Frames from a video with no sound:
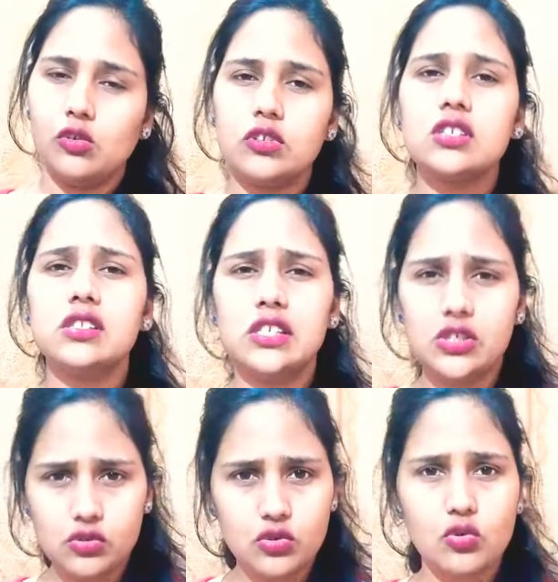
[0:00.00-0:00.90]
You just
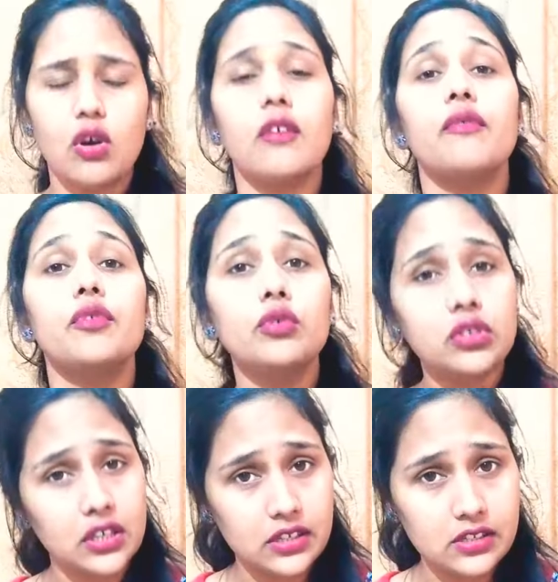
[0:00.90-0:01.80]
need to know a few
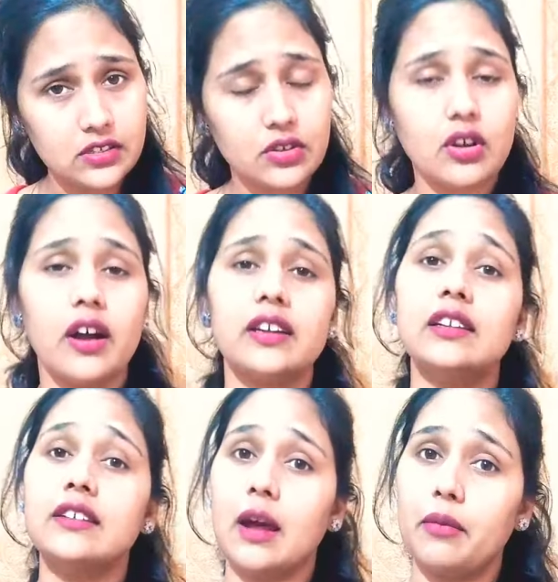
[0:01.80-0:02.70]
things
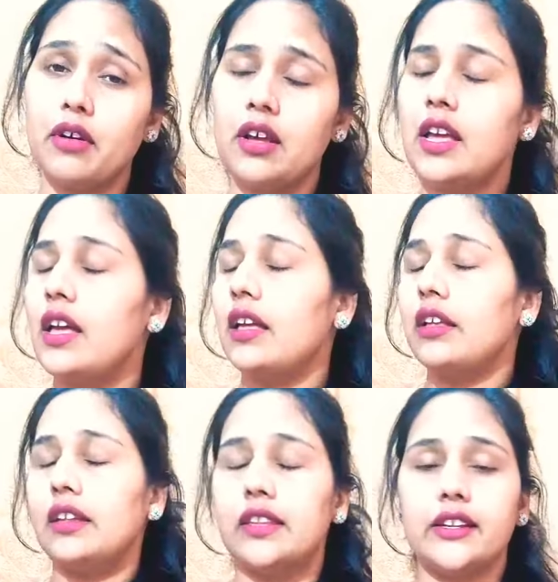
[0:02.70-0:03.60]
regarding grammar,
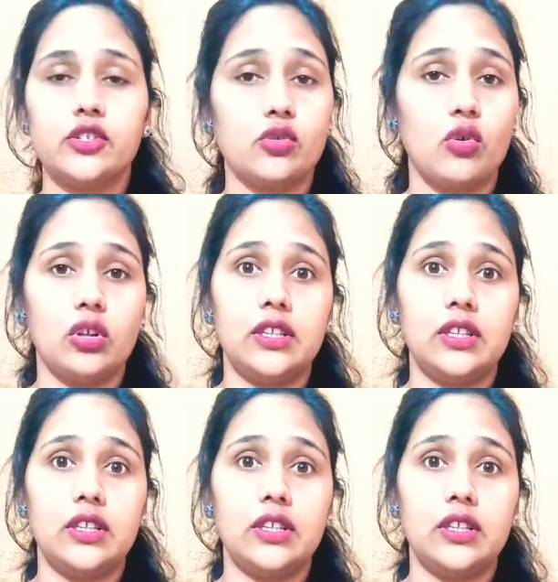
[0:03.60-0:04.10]
and that's all.